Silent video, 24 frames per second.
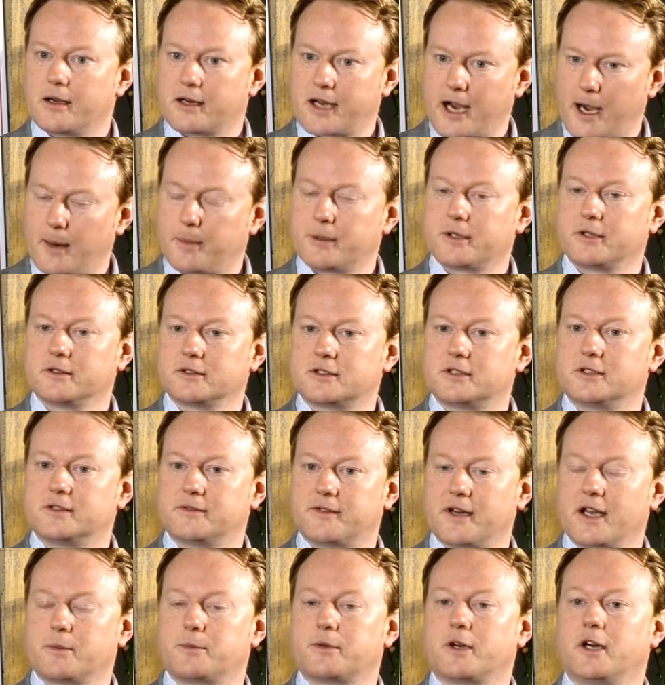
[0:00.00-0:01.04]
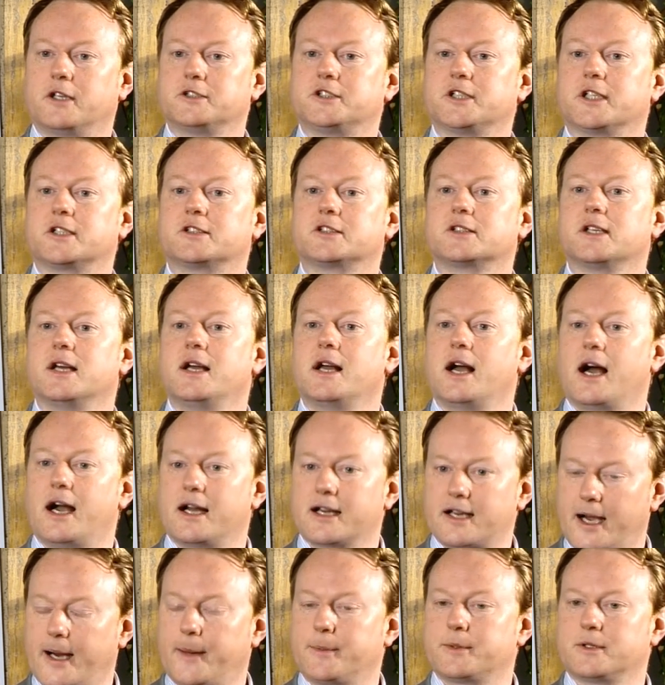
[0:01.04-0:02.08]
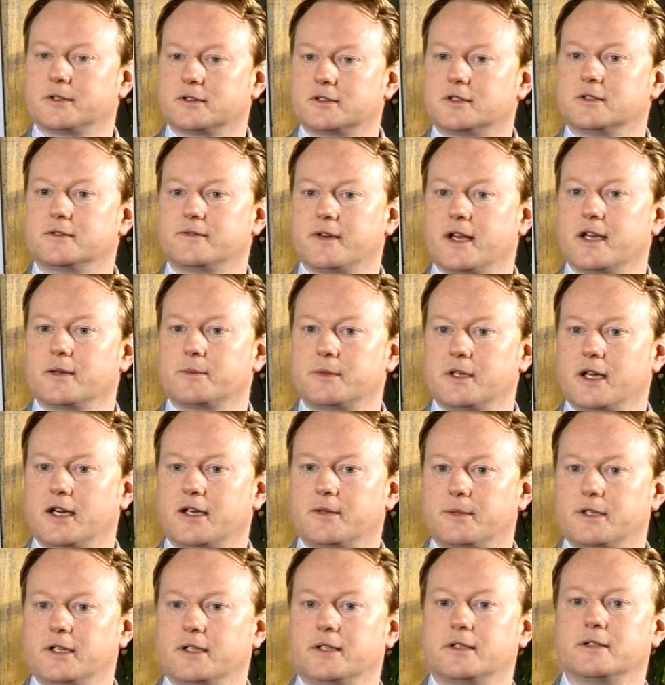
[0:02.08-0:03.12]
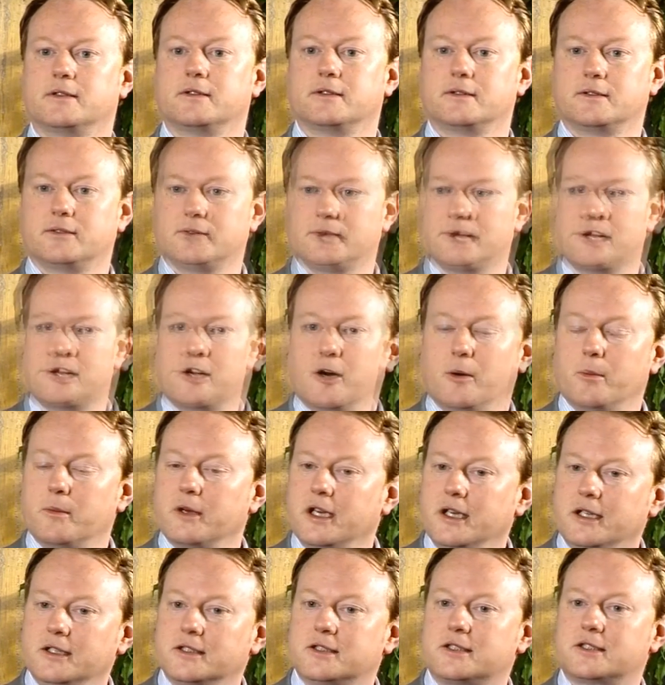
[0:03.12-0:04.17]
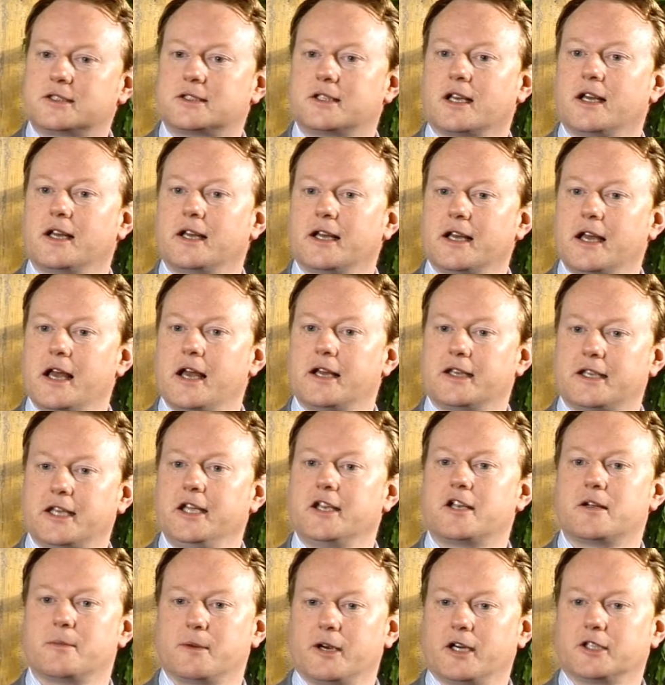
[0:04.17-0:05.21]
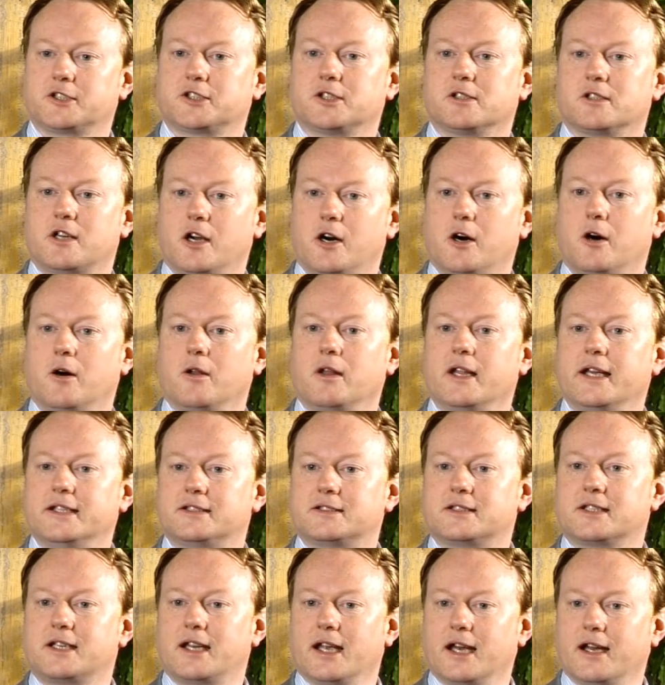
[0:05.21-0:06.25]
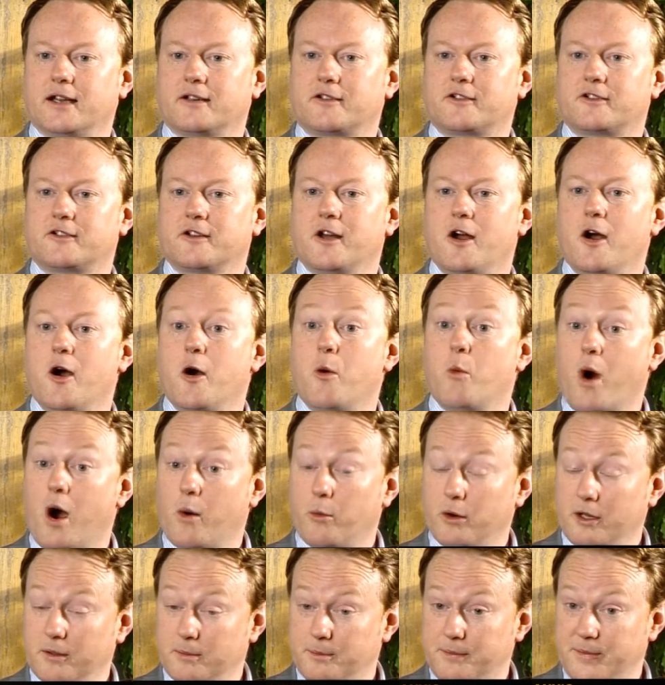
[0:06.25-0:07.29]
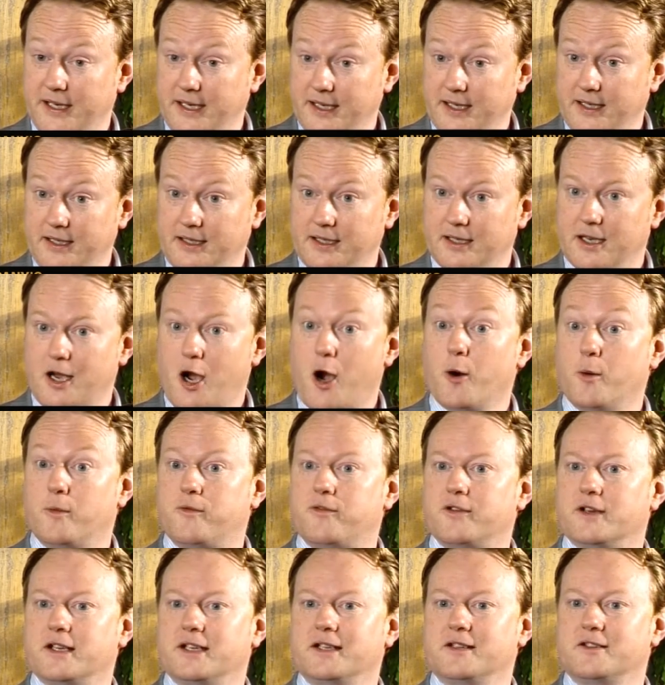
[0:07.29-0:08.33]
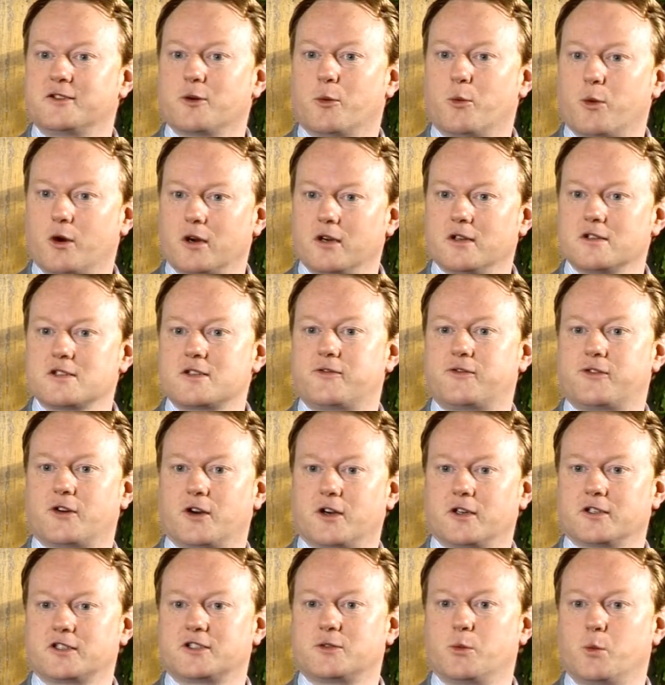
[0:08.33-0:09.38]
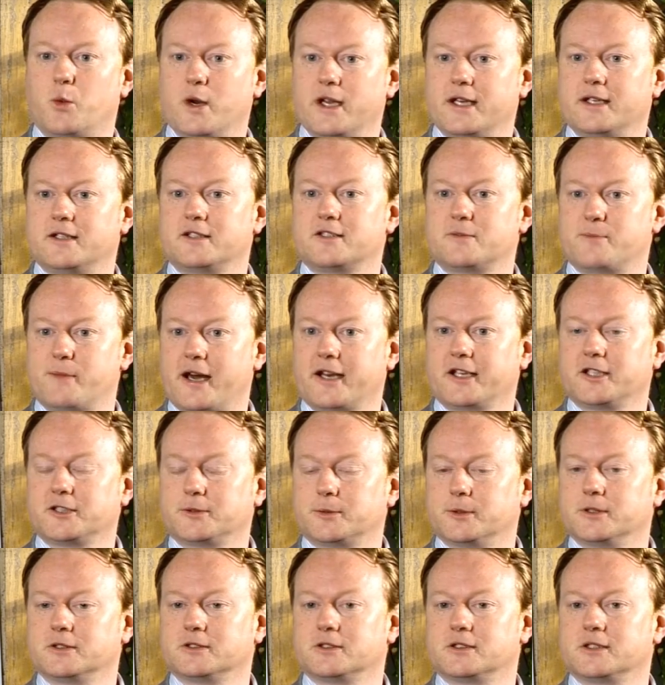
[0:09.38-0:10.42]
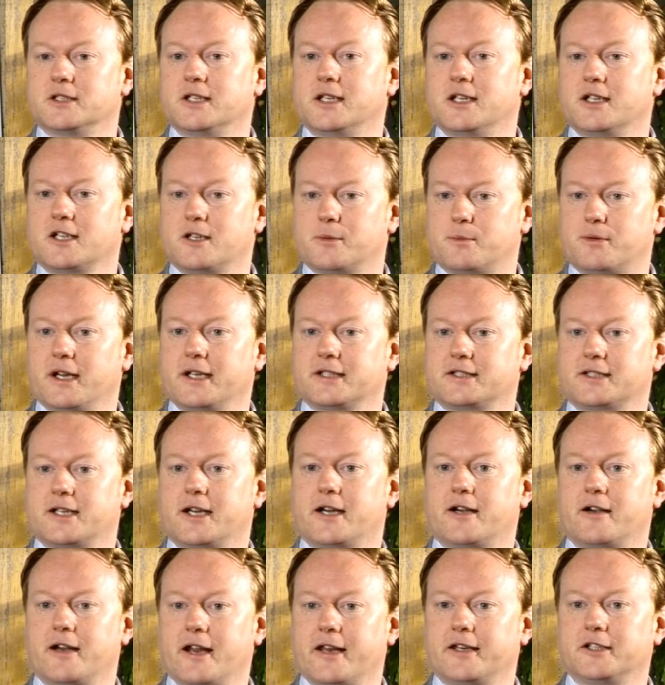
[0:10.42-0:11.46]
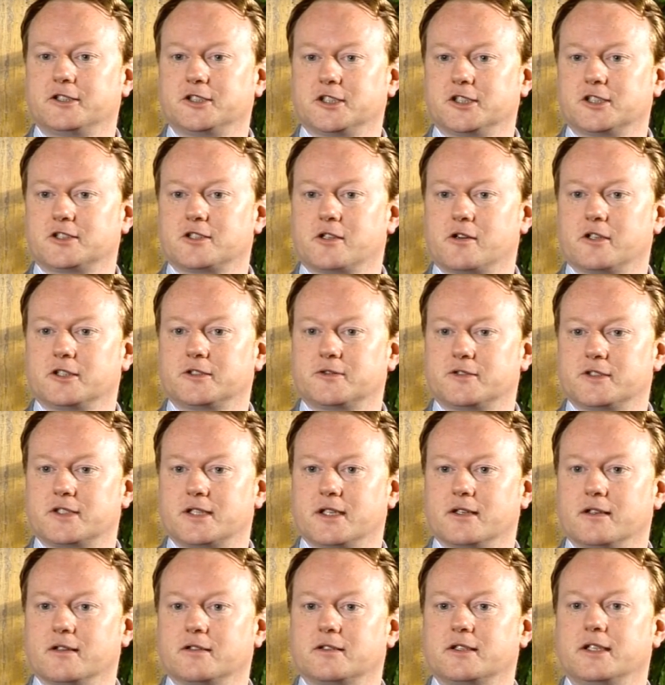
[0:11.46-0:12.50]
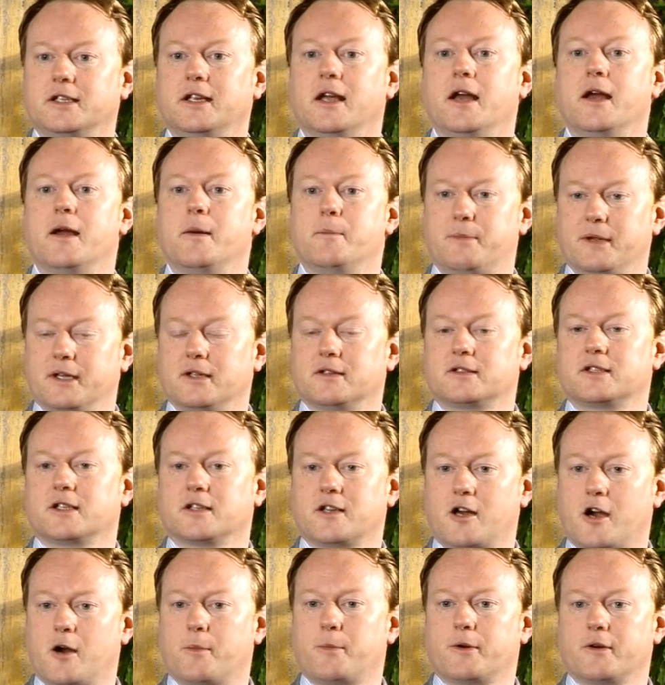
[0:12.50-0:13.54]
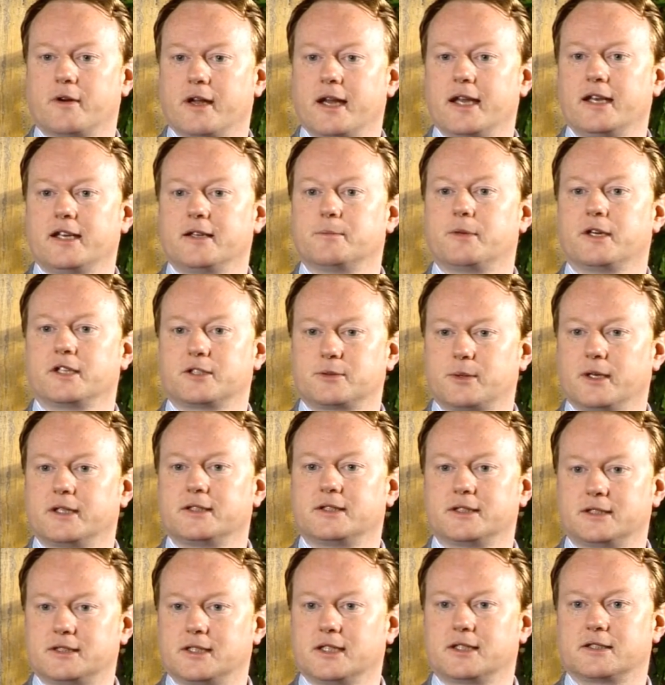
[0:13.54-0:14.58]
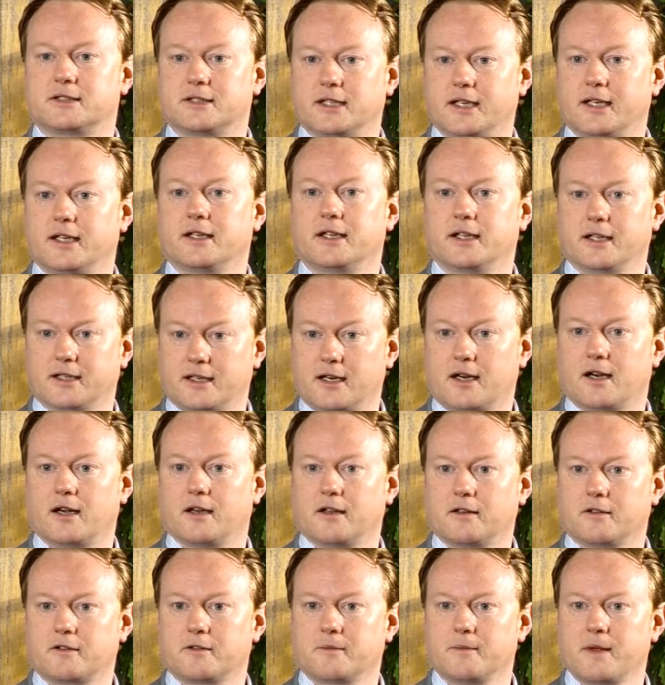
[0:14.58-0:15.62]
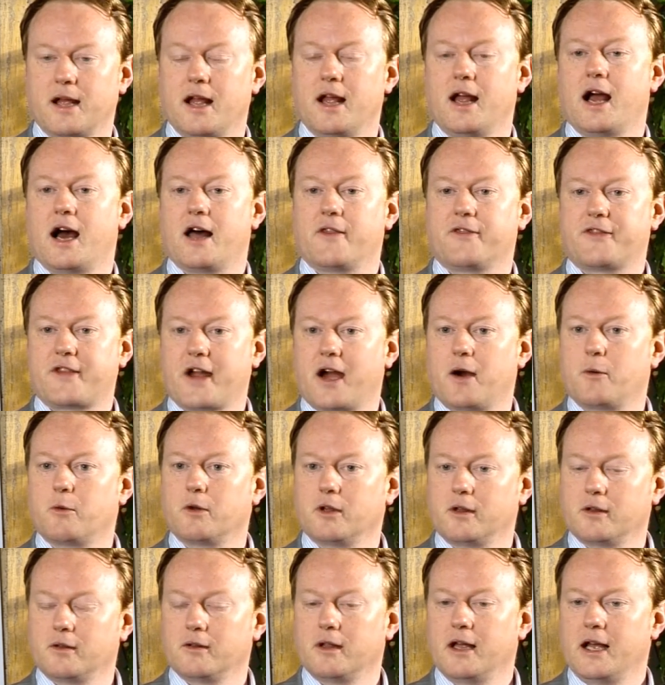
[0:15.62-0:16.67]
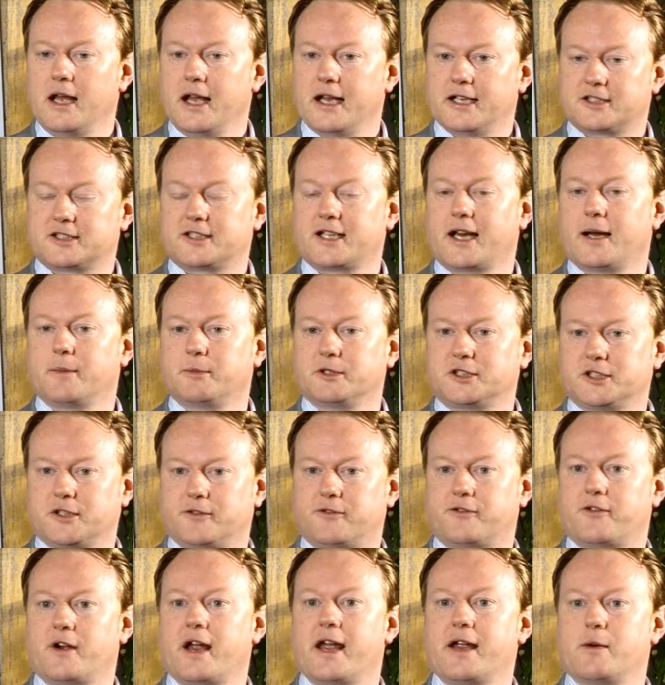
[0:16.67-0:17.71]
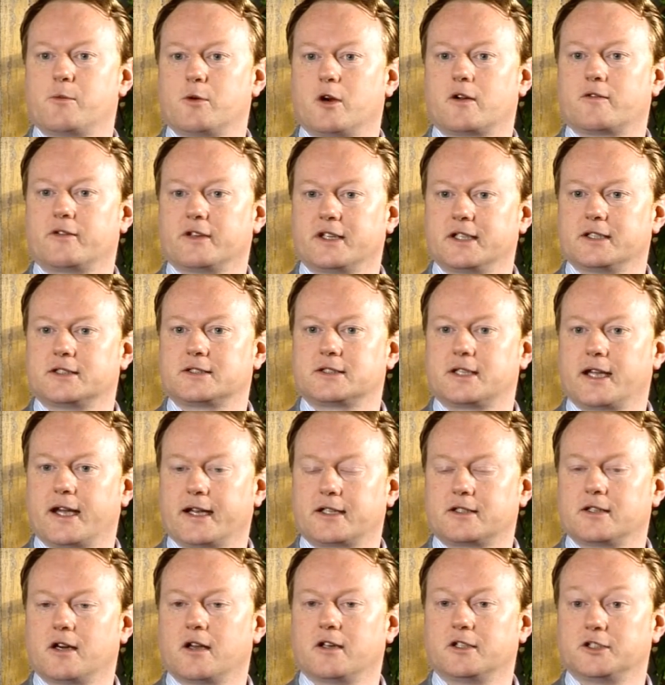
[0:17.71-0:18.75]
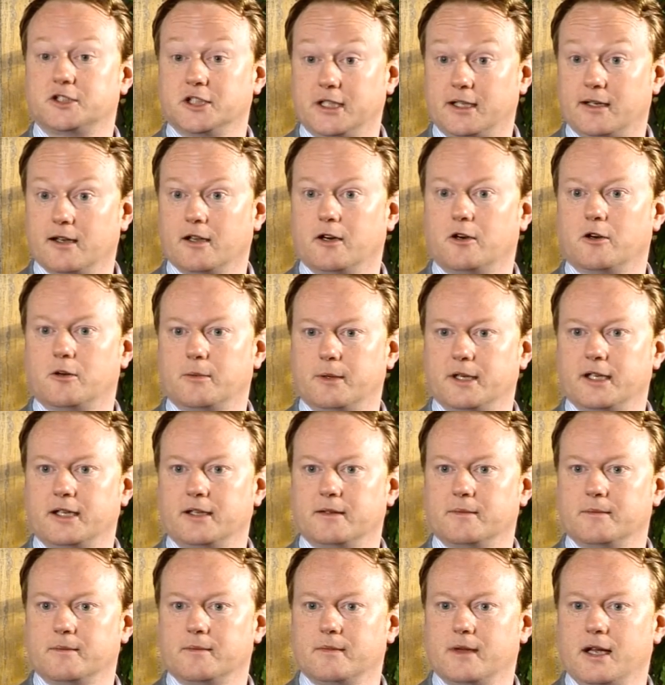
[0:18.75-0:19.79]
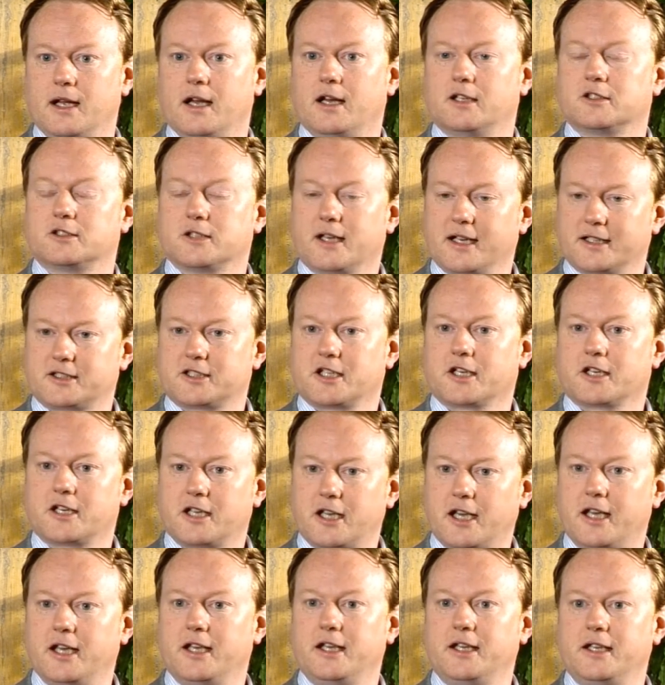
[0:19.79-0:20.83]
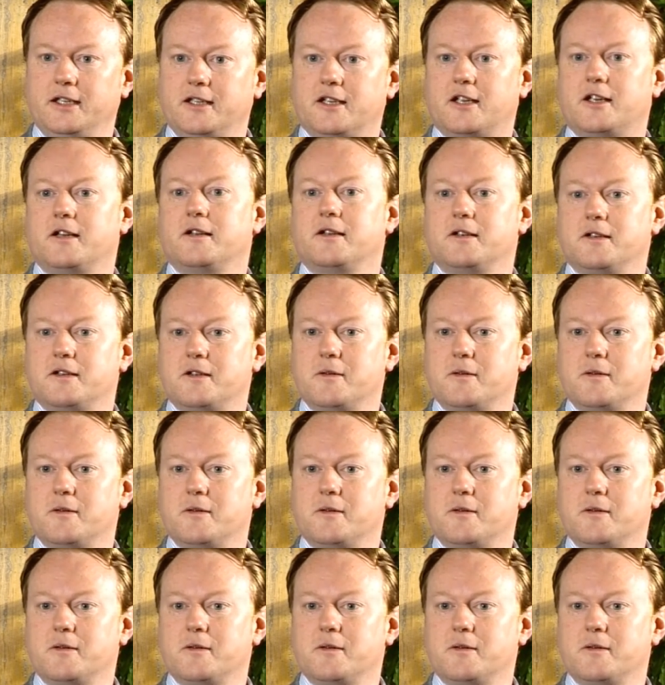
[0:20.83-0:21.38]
capital to develop projects and capital to develop the IP. Company's key commercial goal is to get what will be, hopefully, the world's first wind management compressed air energy storage facility built and operating by 2016 in Ireland. And that will establish a framework for this technology globally. So that's our key